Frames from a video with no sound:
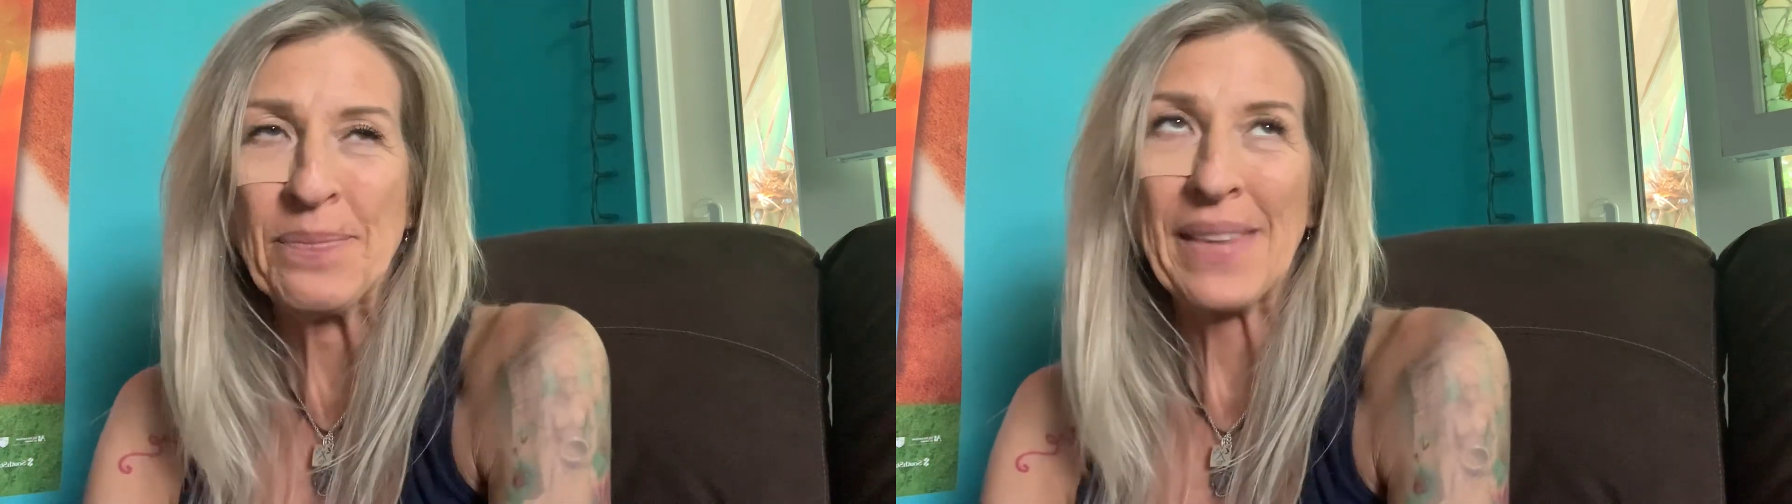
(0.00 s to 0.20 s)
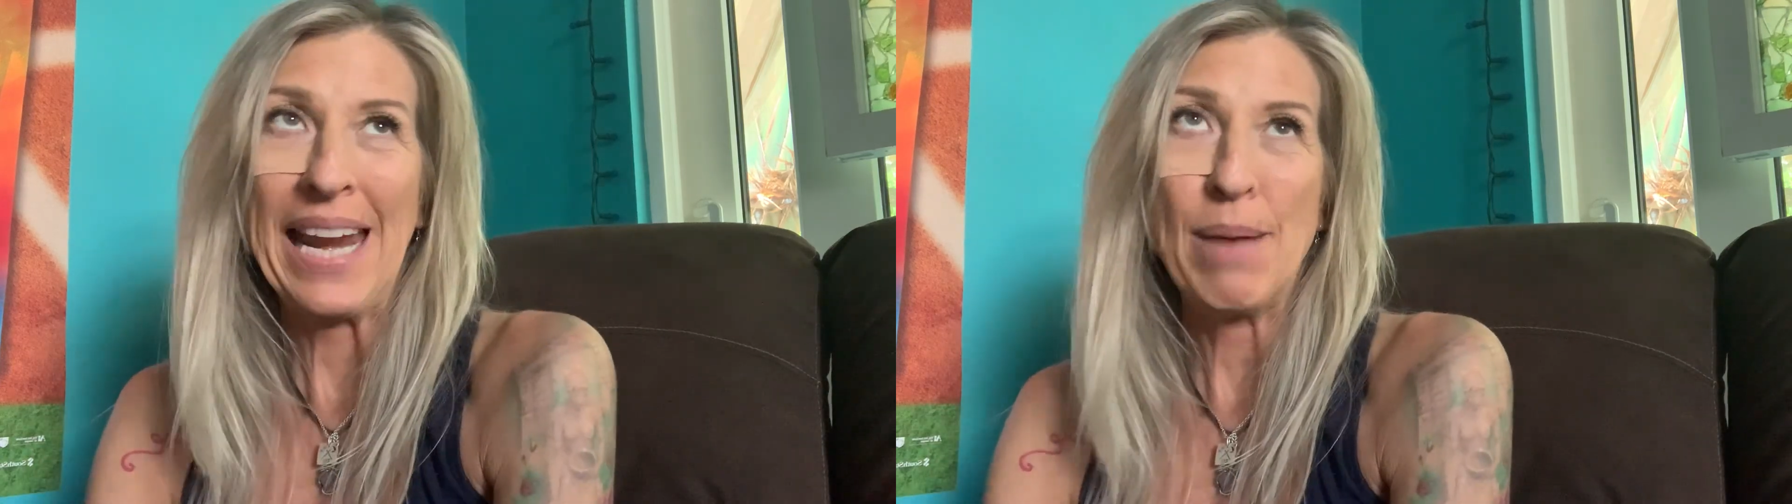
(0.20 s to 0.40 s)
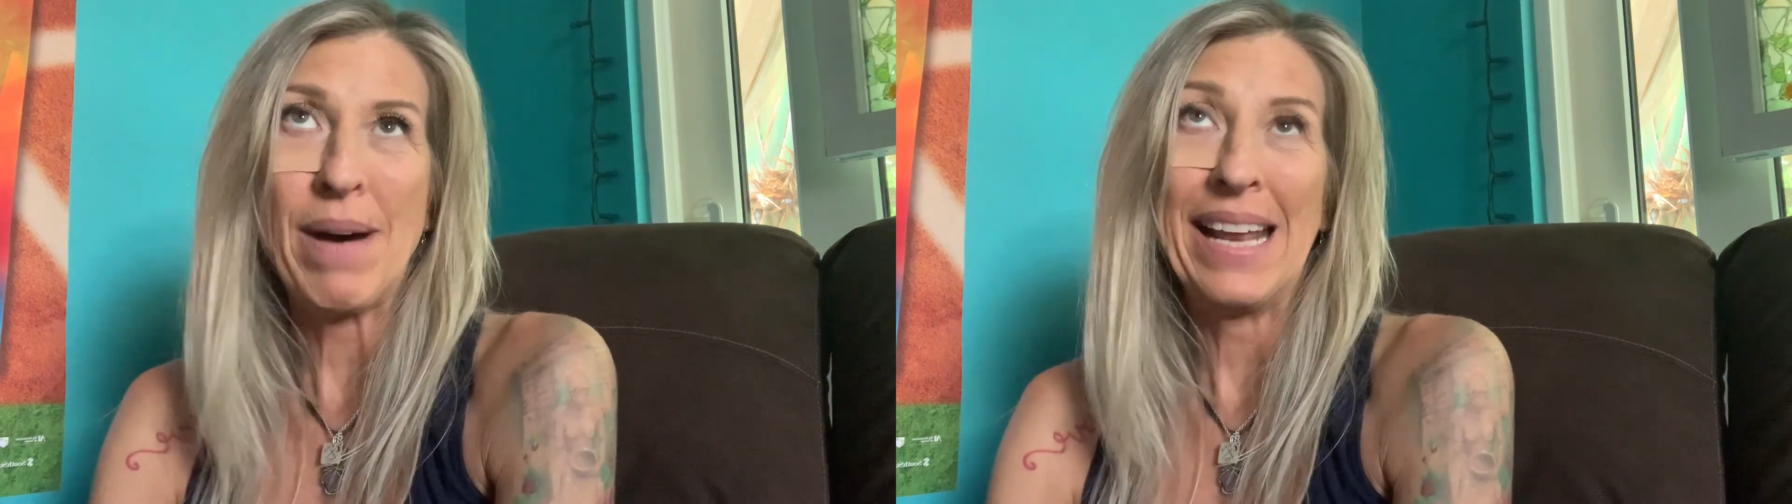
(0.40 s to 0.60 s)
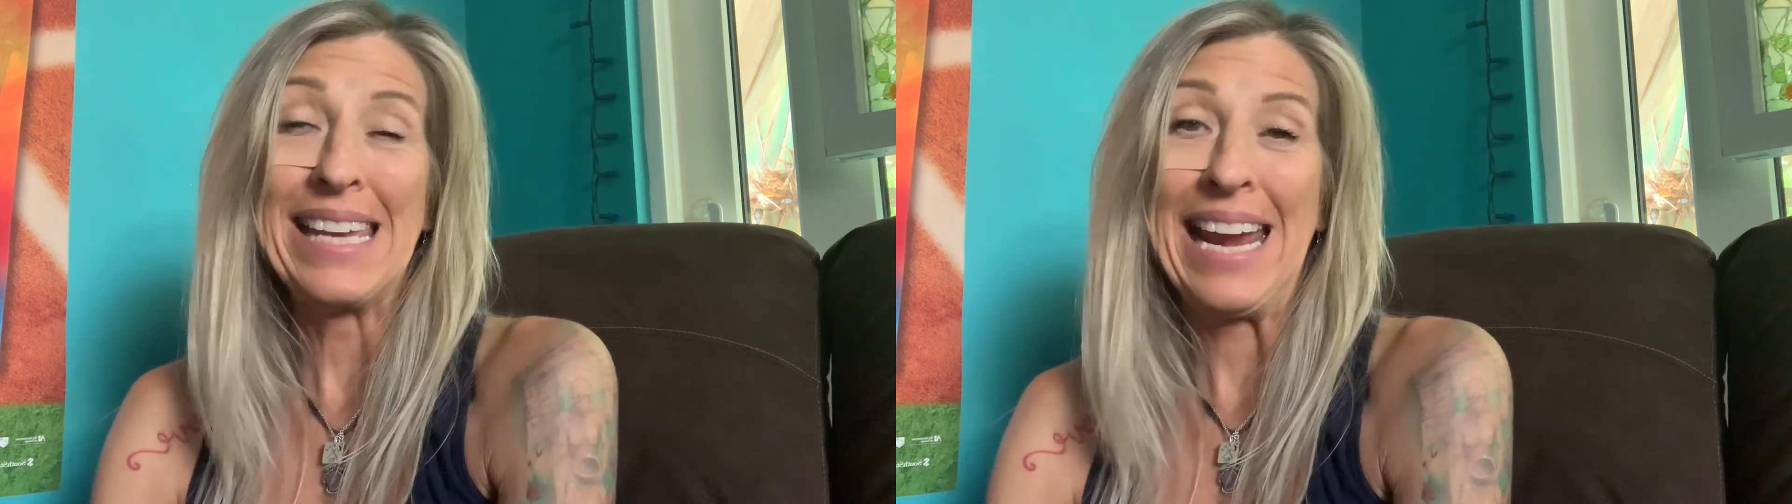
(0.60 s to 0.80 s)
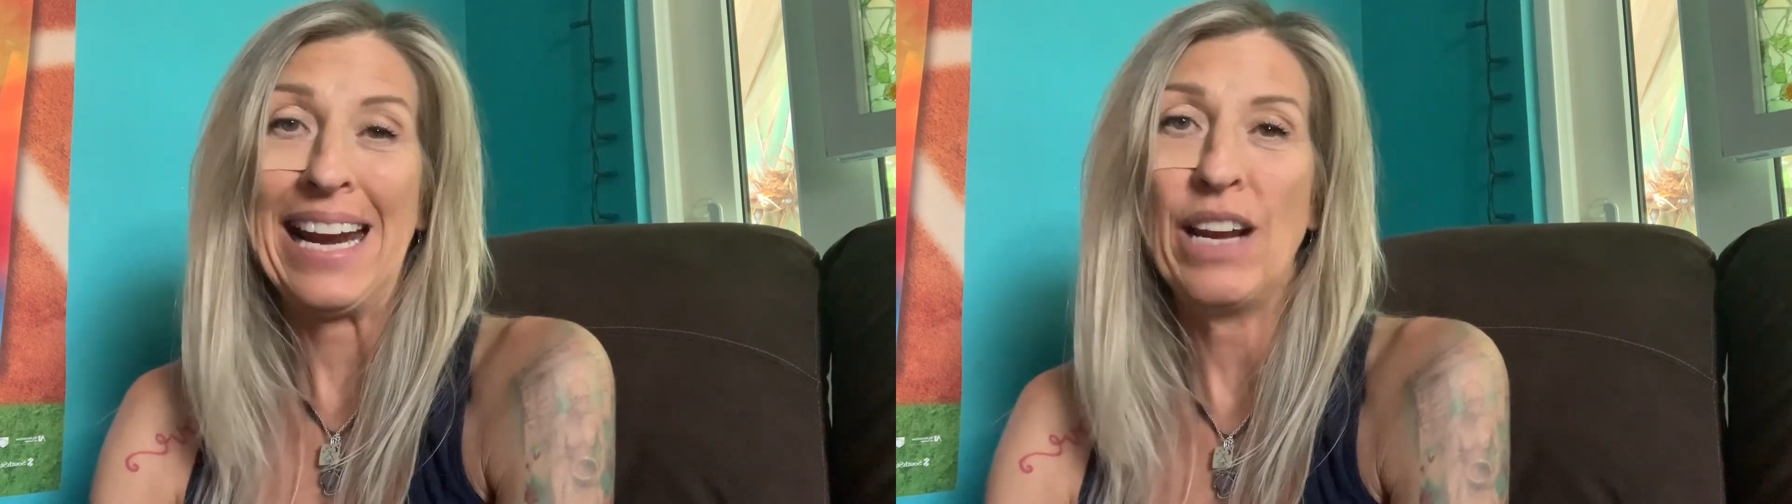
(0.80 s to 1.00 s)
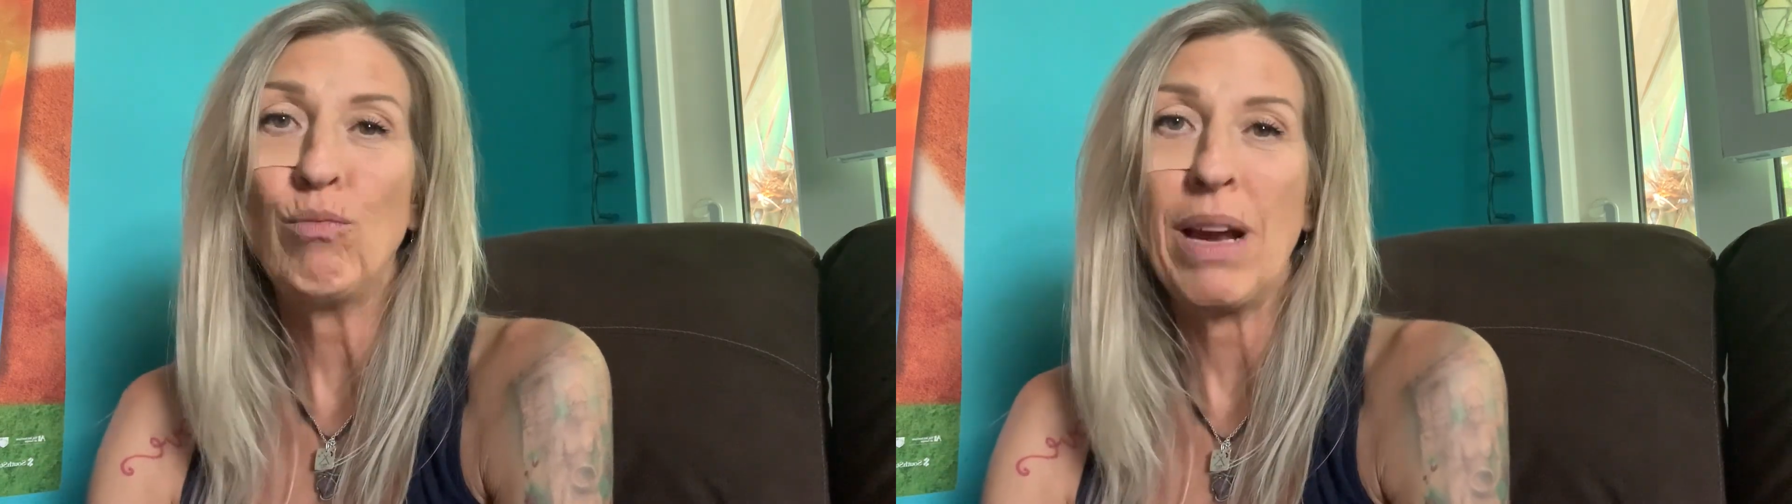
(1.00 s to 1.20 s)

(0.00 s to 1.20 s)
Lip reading: And I bought a Canon